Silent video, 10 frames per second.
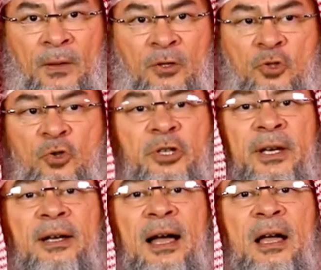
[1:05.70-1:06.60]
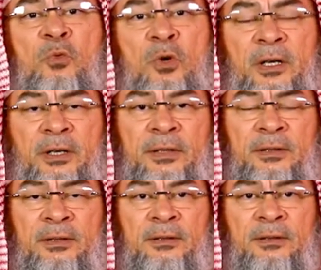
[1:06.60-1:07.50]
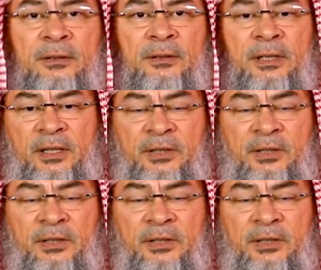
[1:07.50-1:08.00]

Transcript: So Sheikh, I work in a